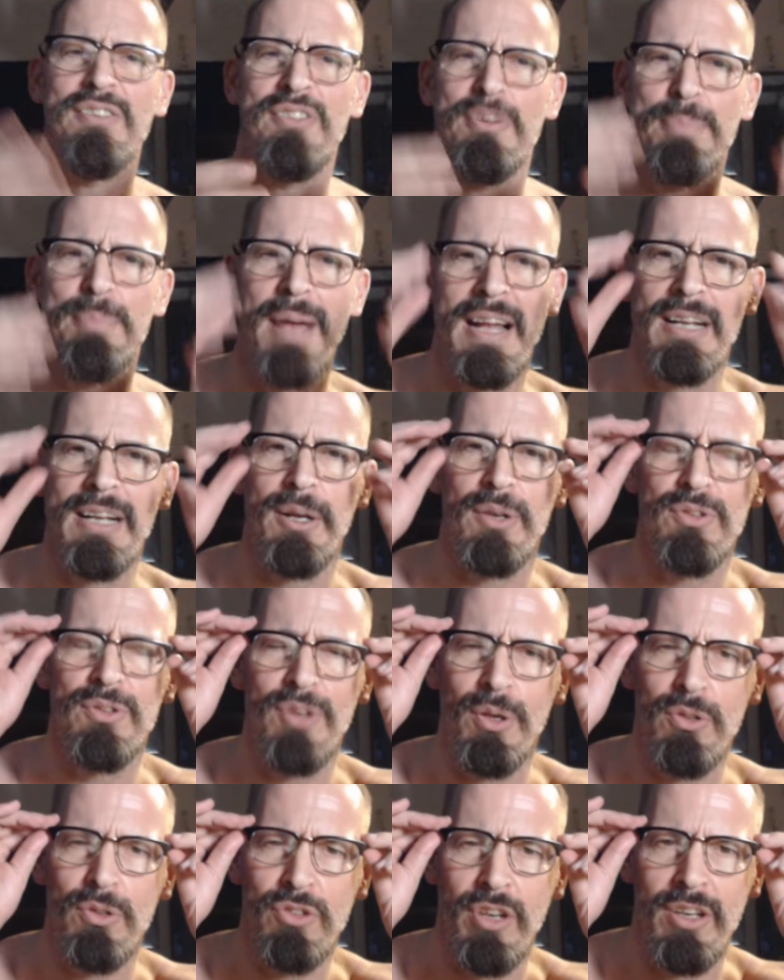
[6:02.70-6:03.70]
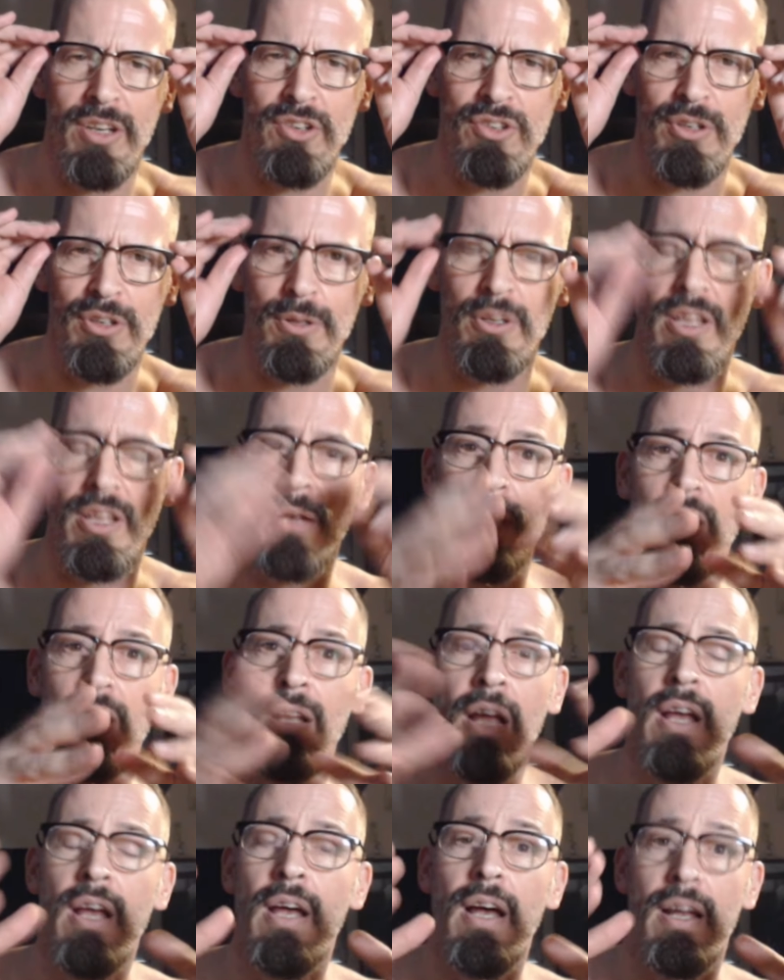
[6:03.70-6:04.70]
Tobacco Association. He,
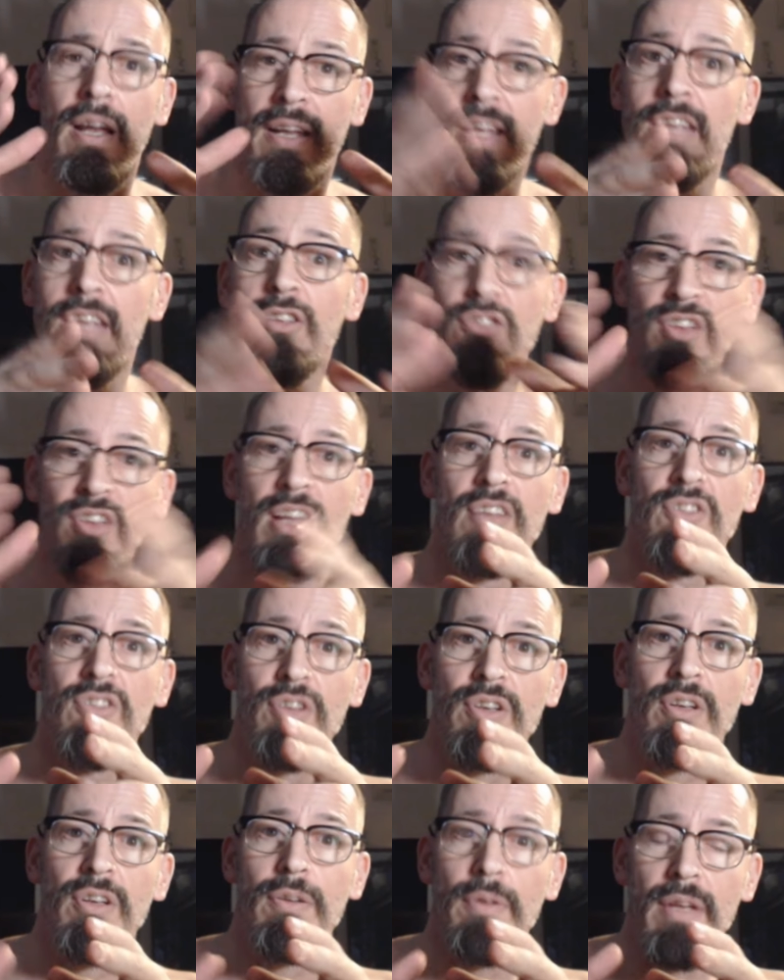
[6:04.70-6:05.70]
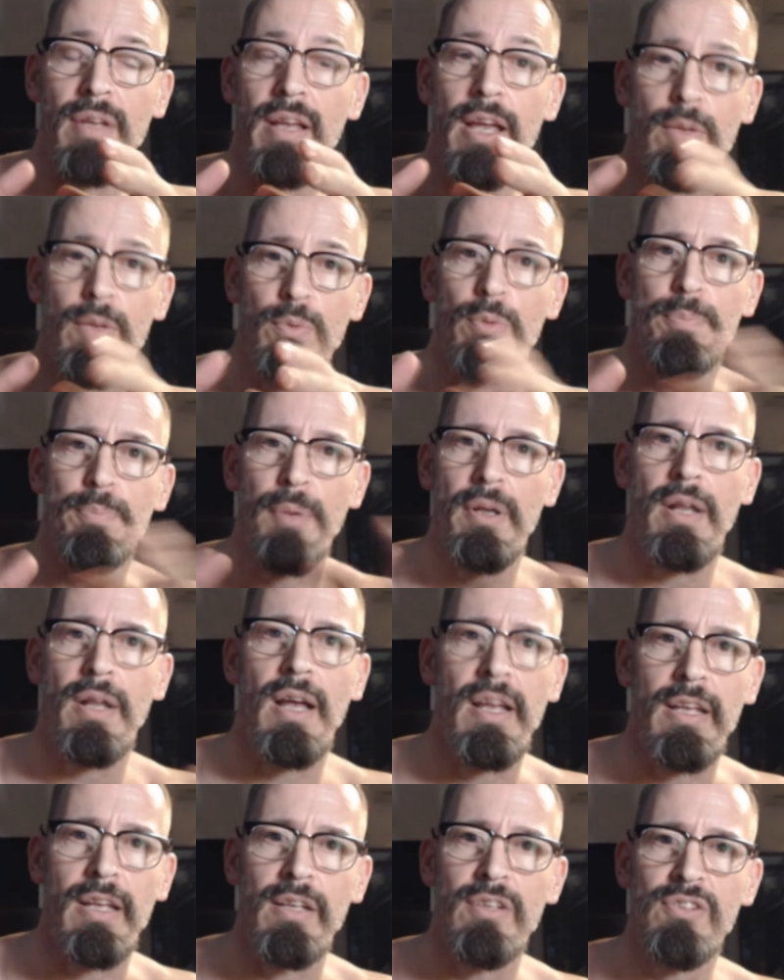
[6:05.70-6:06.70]
and he said to Edward
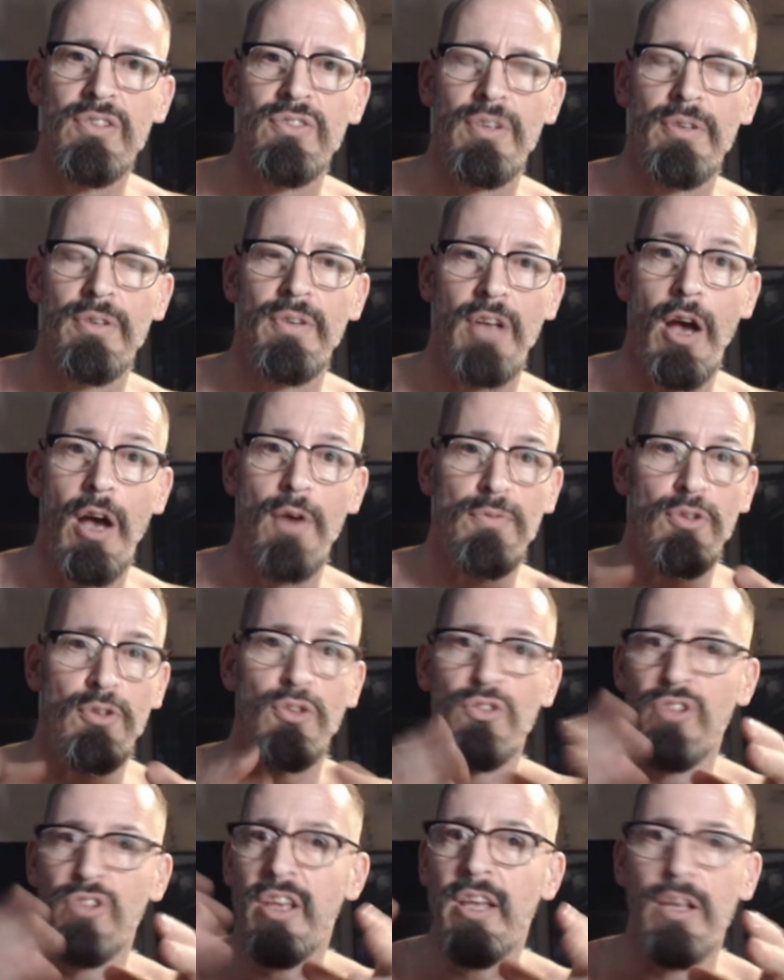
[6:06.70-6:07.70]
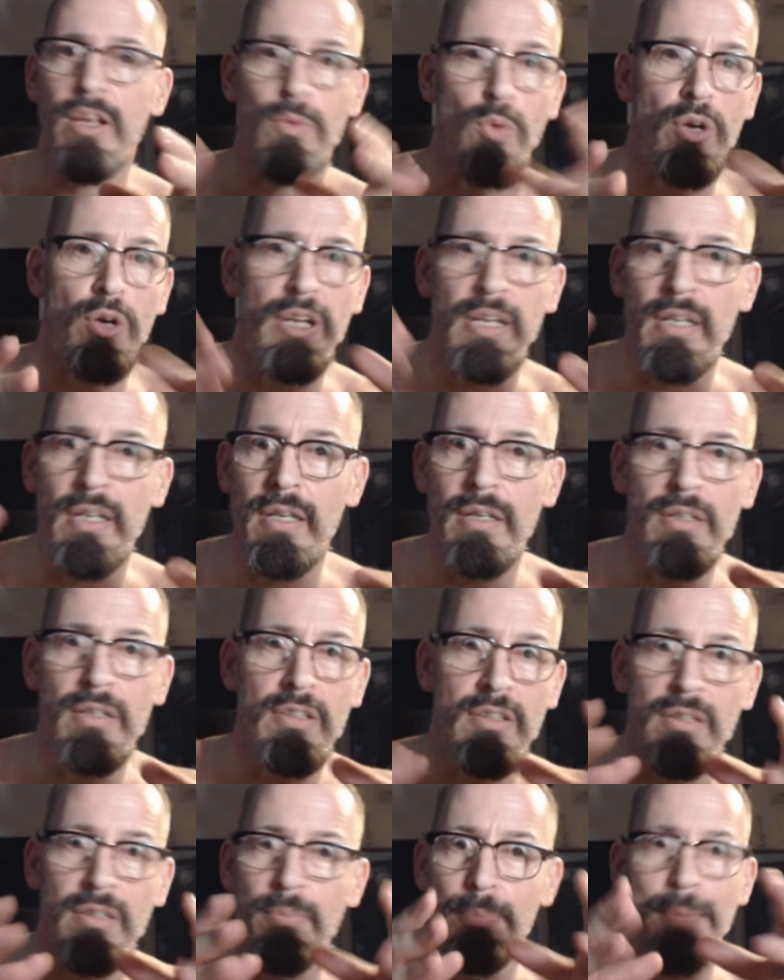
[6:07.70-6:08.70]
Bernays after seeing what he
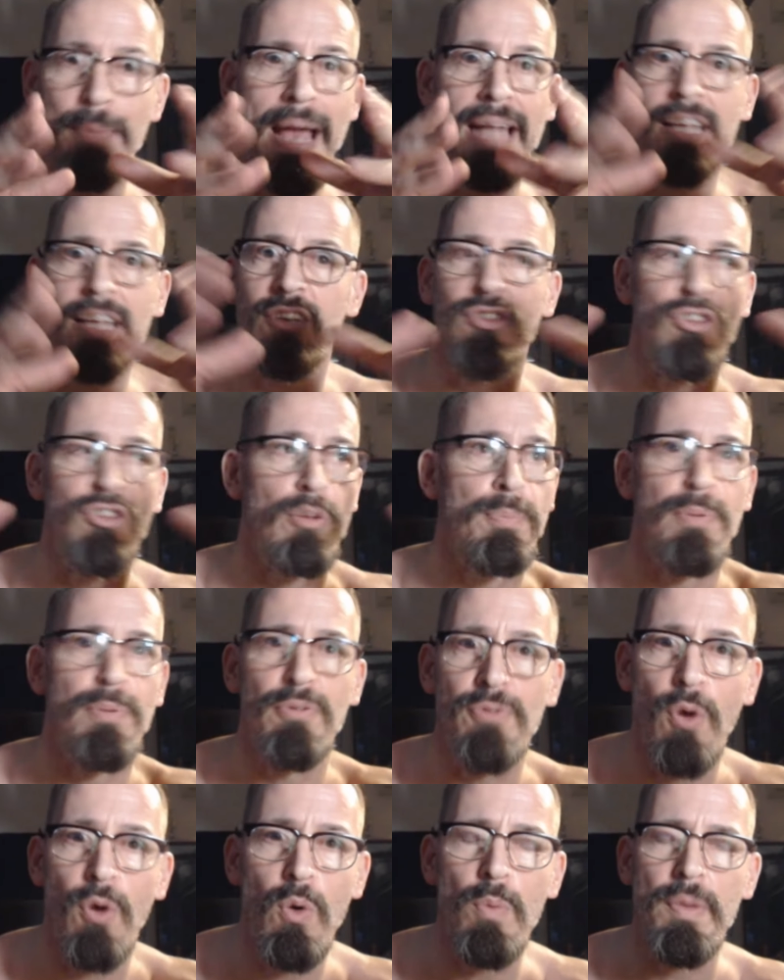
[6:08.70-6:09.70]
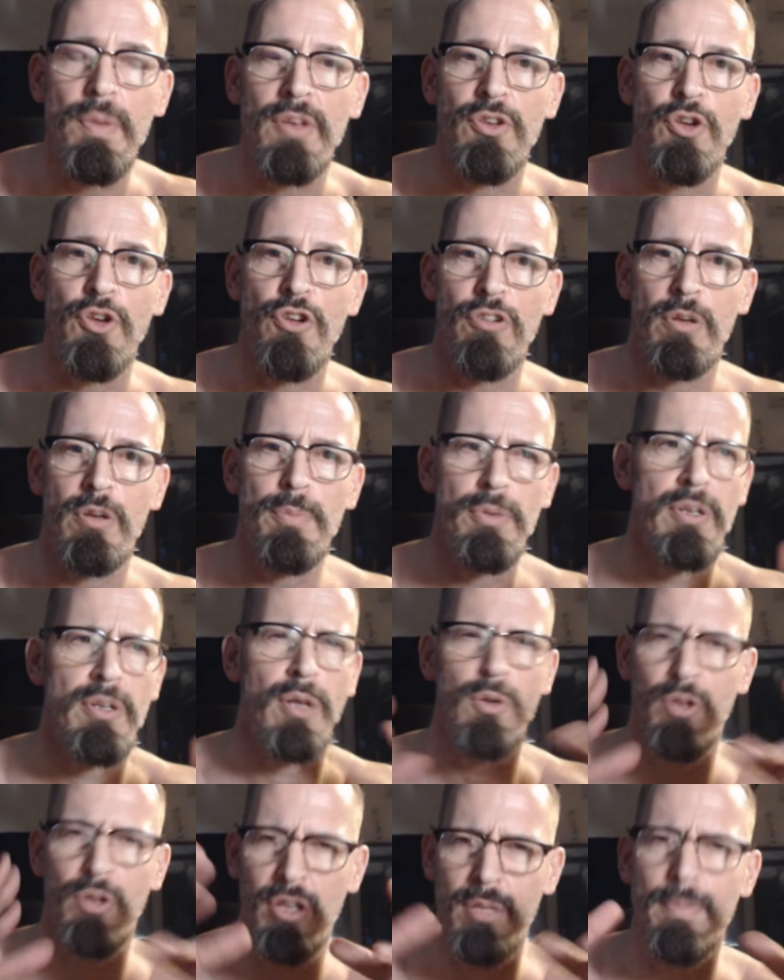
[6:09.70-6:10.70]
managed to perform in Europe. You know,
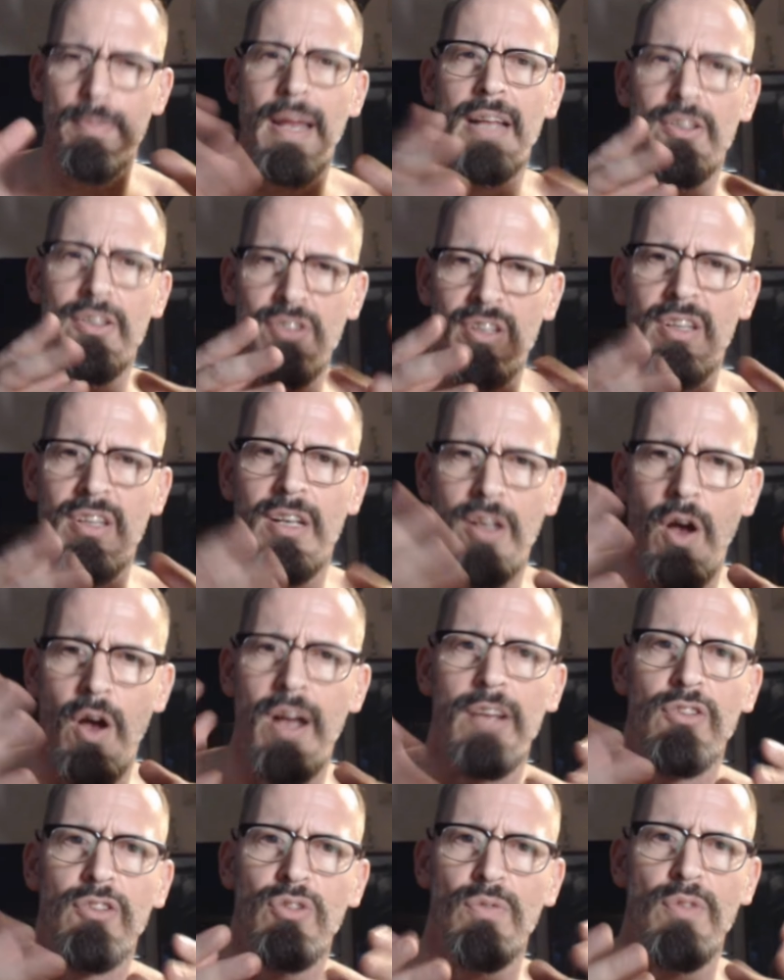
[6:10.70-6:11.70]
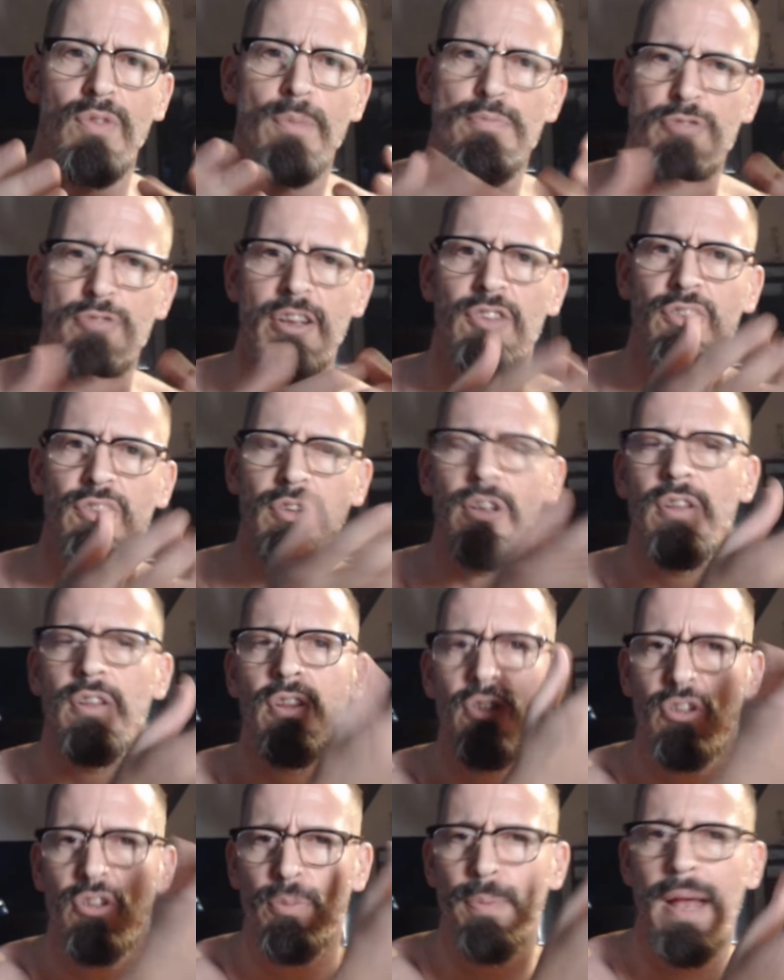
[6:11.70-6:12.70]
you can imagine the likes of the president of
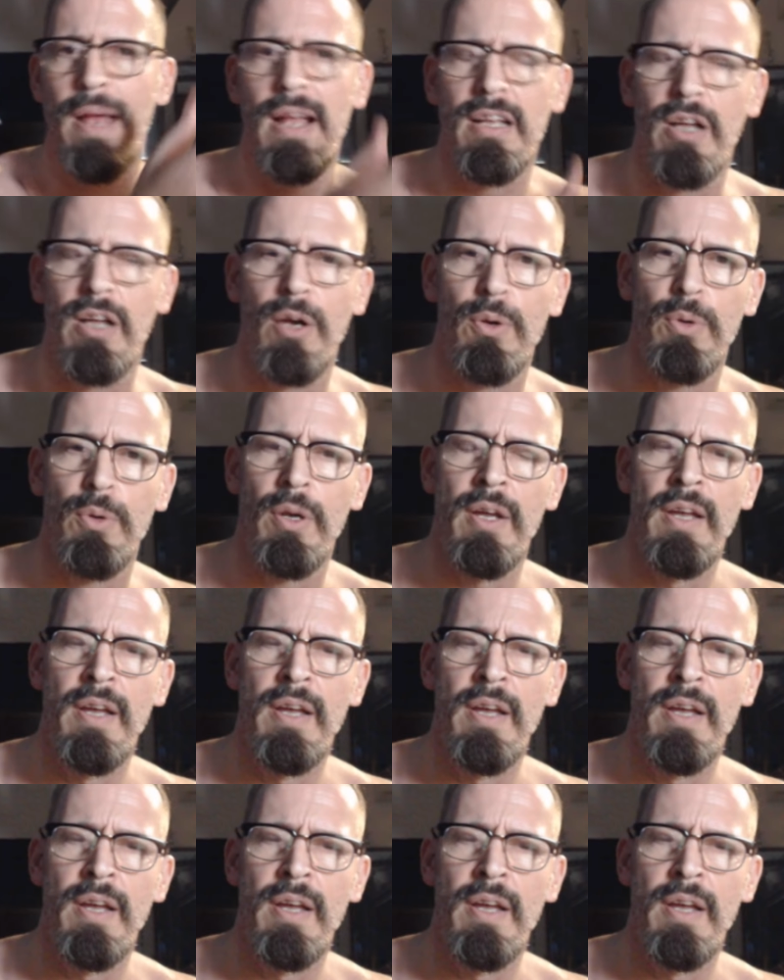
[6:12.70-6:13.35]
the Tobacco.